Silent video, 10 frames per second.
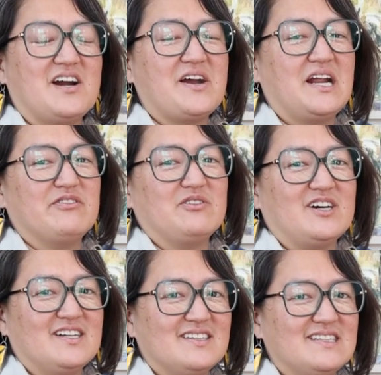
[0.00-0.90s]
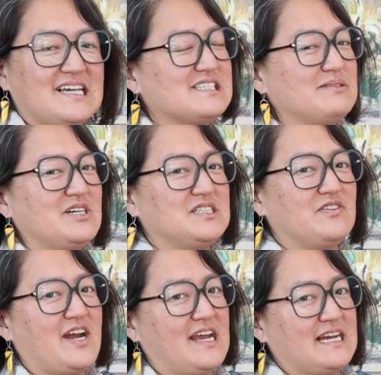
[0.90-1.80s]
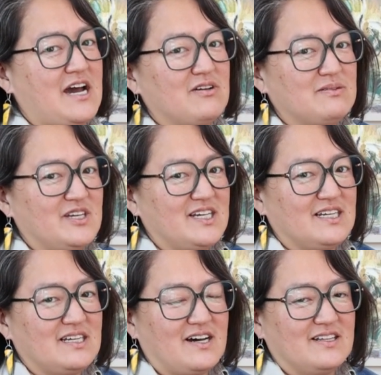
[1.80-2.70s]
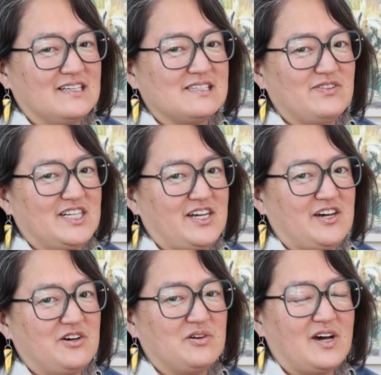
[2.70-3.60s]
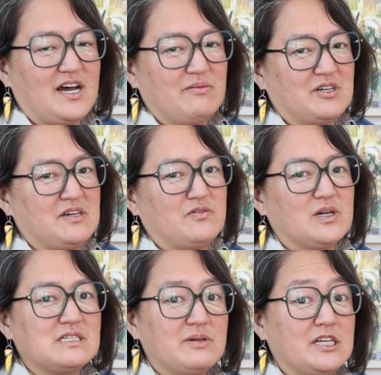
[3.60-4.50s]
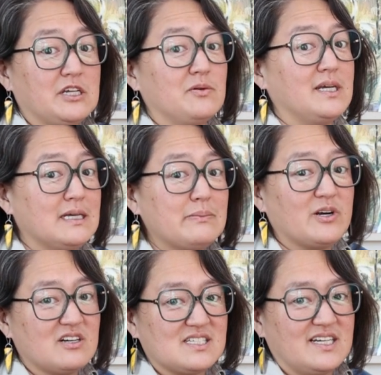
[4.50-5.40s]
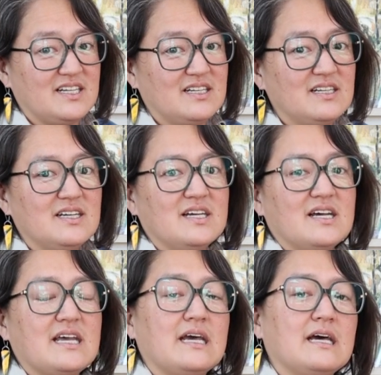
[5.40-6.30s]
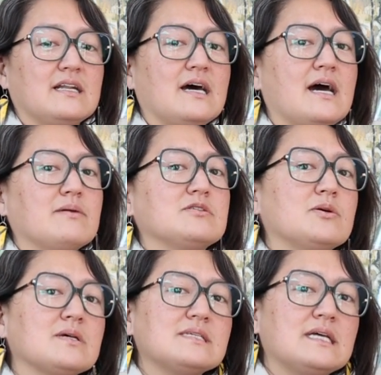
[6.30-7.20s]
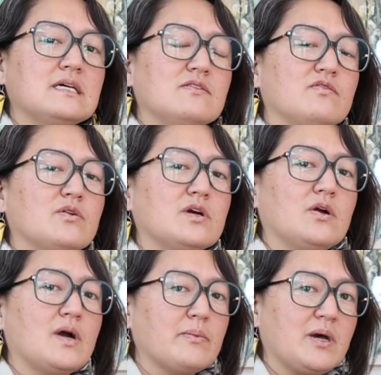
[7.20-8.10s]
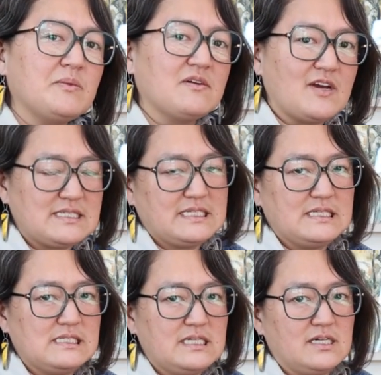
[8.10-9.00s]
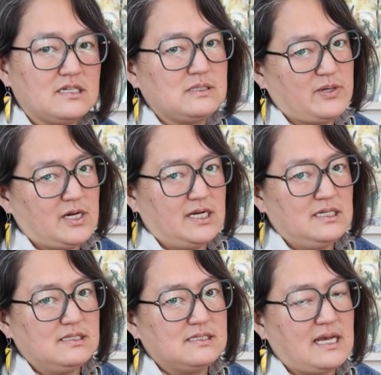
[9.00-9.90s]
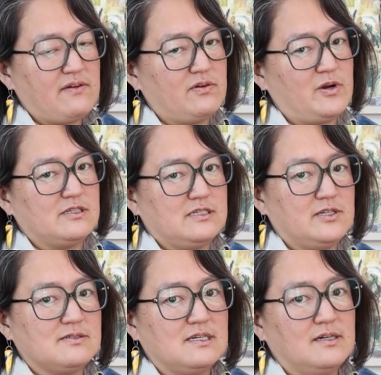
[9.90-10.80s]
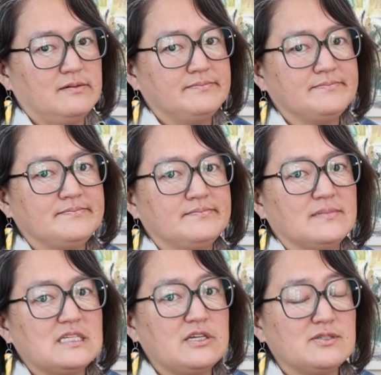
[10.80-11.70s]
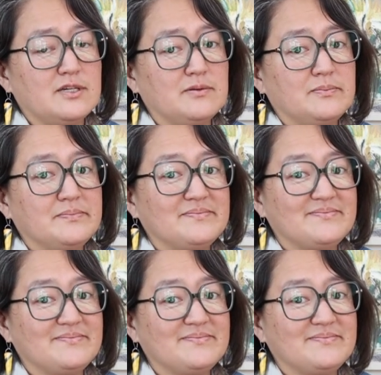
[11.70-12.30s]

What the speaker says: All right, everyone, thanks so much for hanging out with me on this video. I'm looking forward to meeting you in person, and I'm so excited for your upcoming residency experience at Vermont Studio Center. See you soon.